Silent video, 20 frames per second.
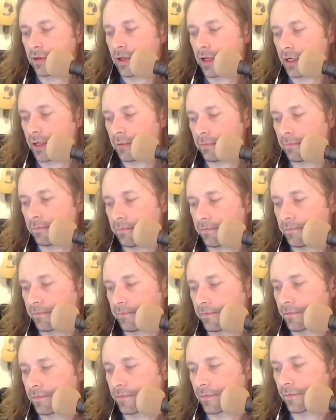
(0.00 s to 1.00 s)
Um,
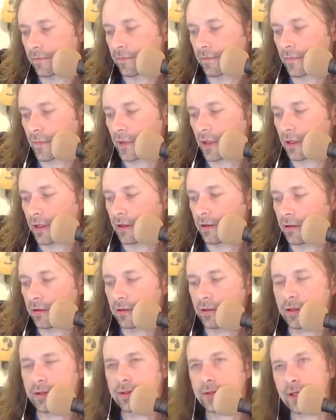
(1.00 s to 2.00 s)

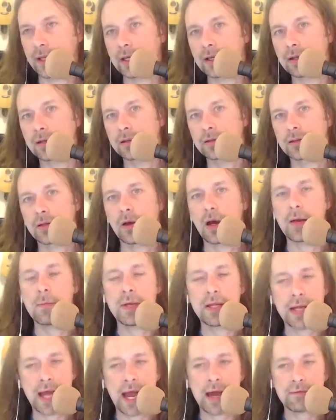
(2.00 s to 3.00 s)
let's see. So I
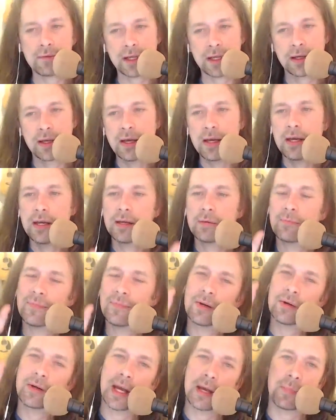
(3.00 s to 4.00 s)
mean, having
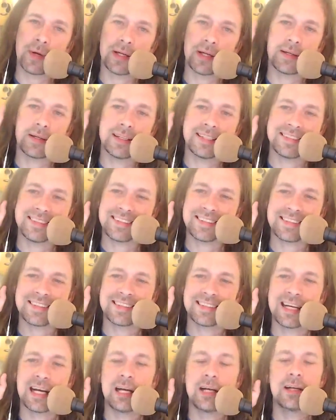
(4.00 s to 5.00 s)
okay, but
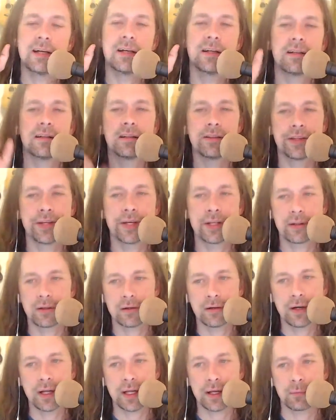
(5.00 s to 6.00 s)
the
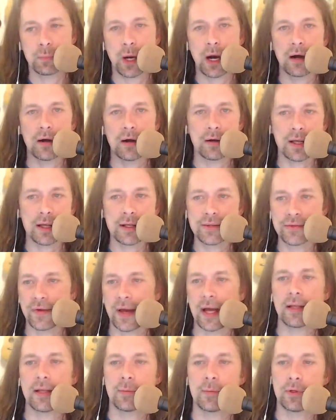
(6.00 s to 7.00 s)
learning part is
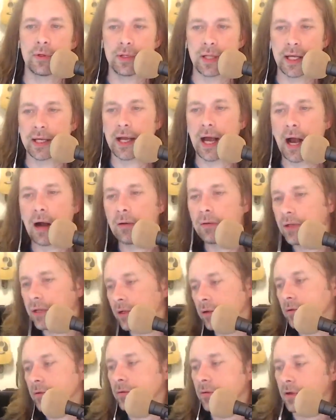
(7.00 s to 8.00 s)
valuable. Like, how do
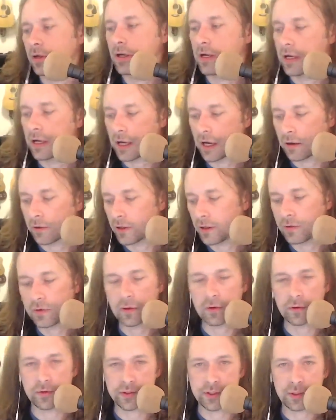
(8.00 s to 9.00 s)
you how do you
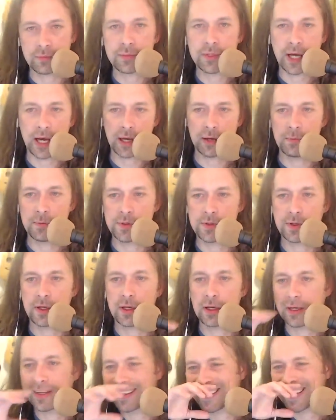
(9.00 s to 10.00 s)
know? Sometimes,
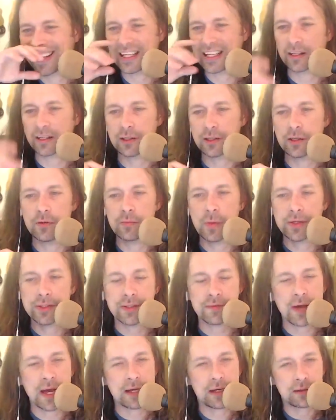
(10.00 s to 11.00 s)
like, you
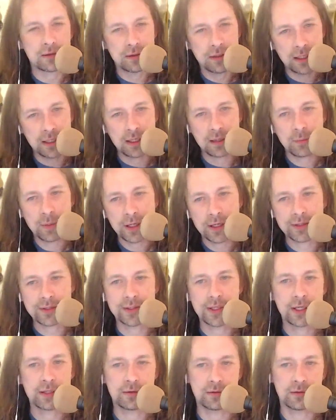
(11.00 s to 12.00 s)
must have had a little bit of
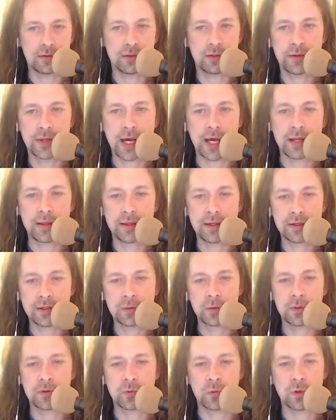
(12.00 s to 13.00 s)
signal that
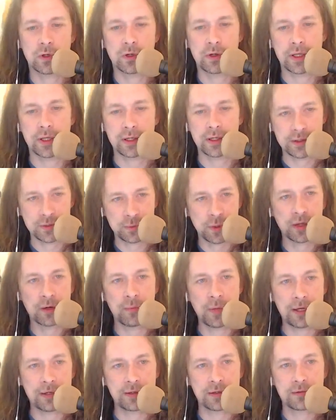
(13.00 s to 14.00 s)
this was worth an
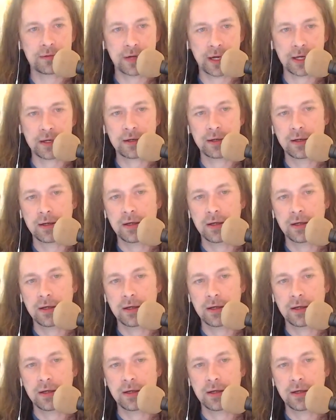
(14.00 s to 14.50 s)
experiment, right?